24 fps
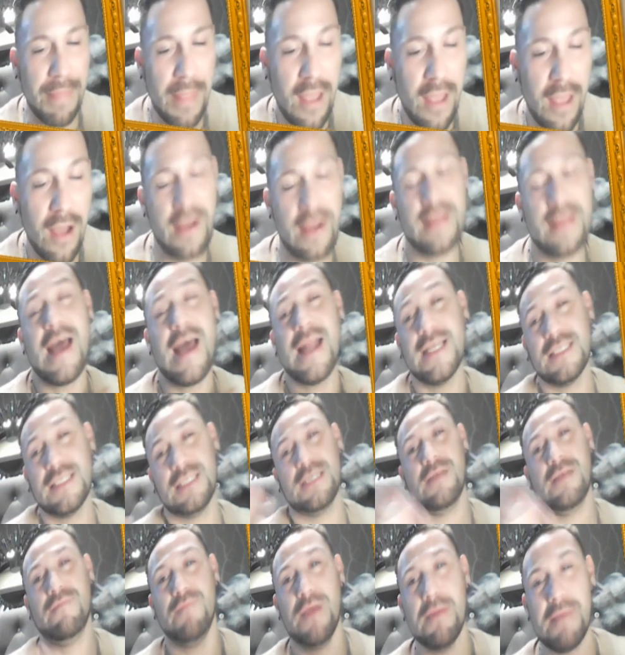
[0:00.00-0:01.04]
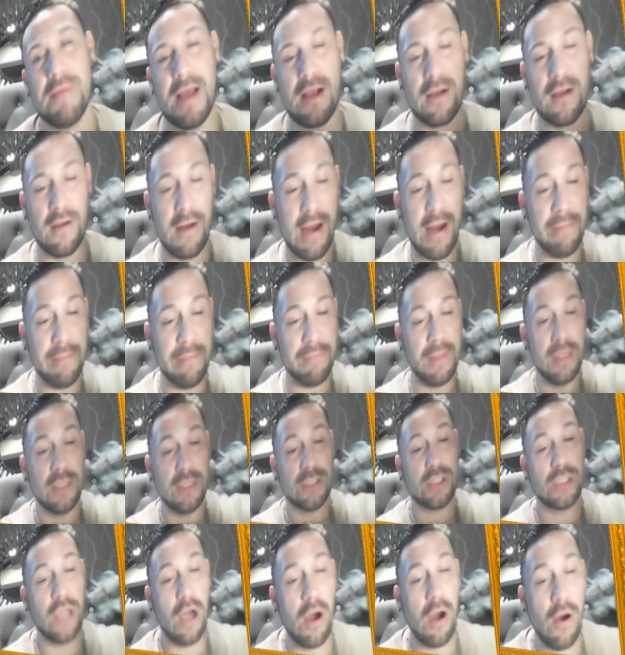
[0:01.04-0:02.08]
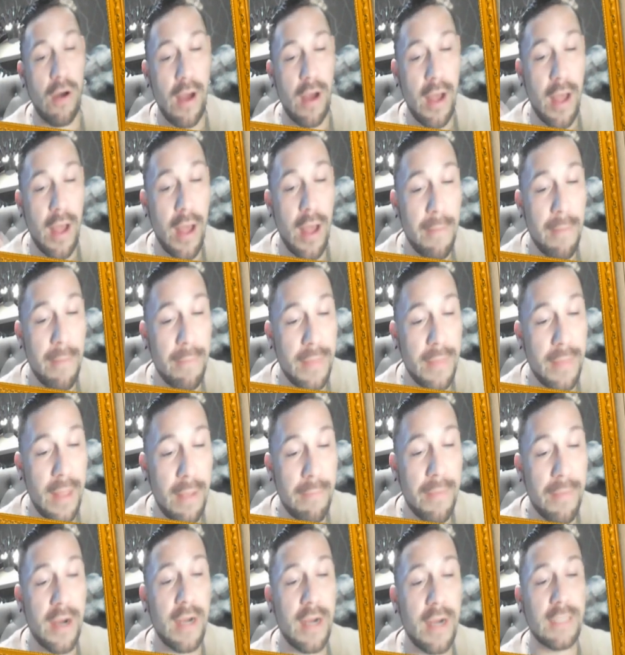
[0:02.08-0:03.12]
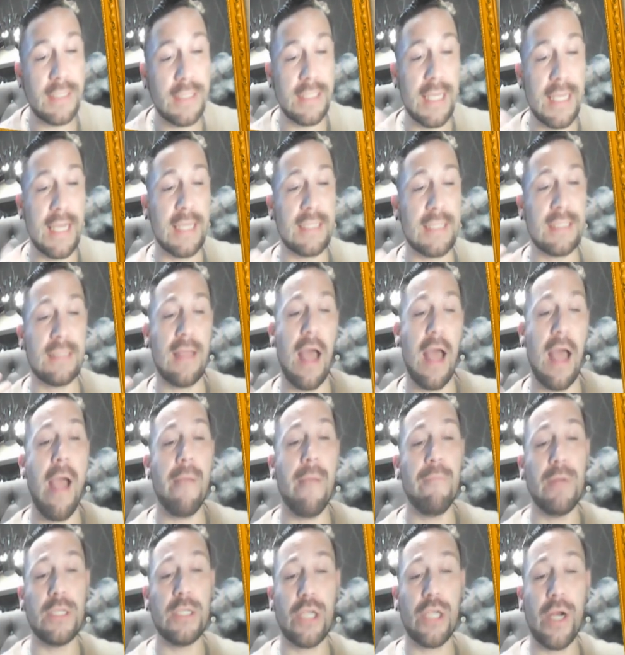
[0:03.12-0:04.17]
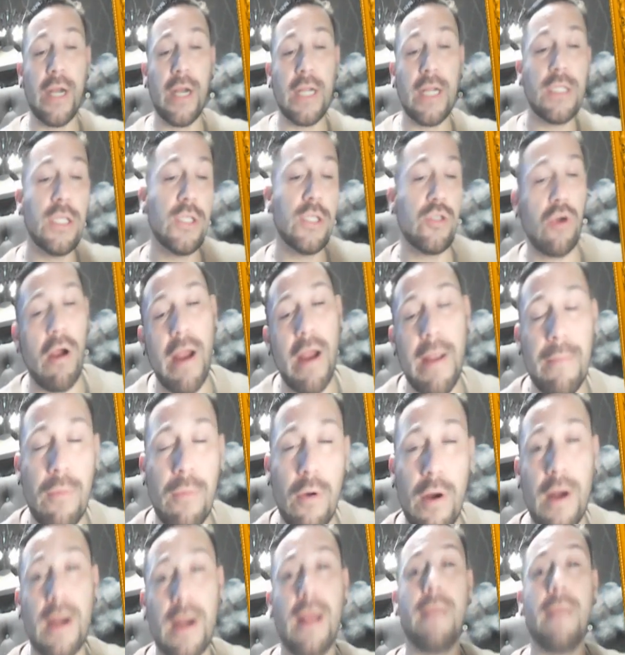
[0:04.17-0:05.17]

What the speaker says: Okay, that is good feedback, alright? So, number 6, I'm returning to the drawing board.